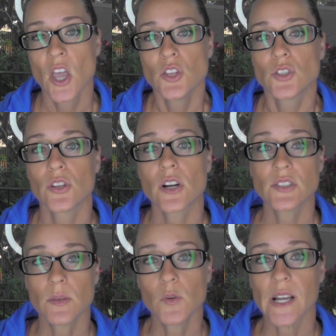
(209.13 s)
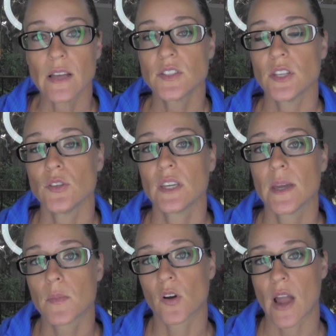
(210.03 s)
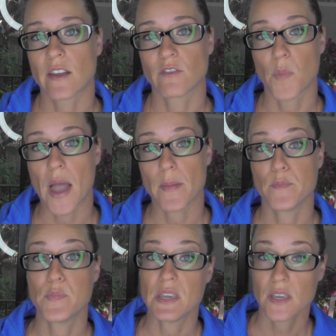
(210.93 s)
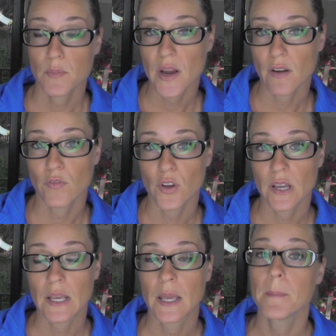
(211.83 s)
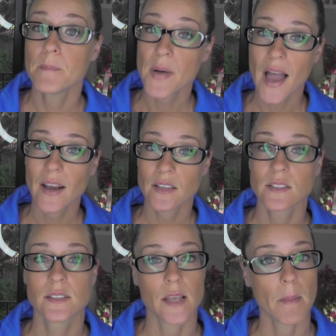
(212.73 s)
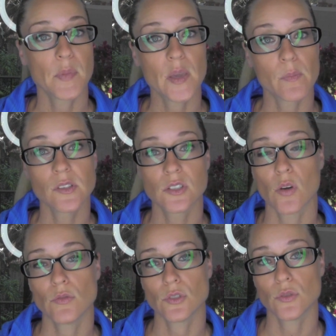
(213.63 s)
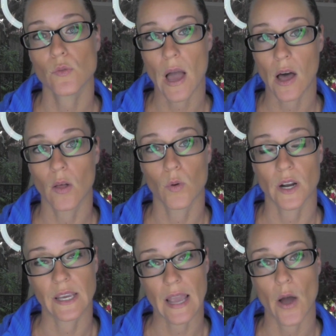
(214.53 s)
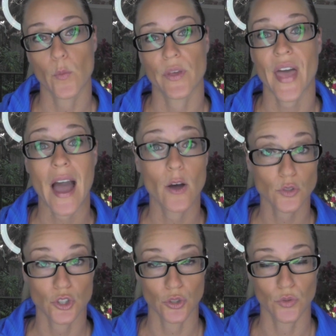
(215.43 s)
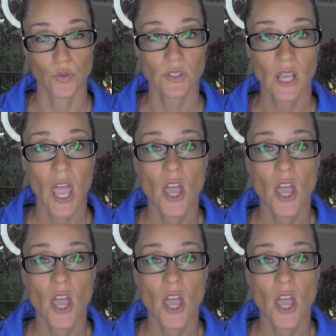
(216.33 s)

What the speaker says: So there are some workouts that you can get more out of by being barefoot, but some people don't do well working out without shoes.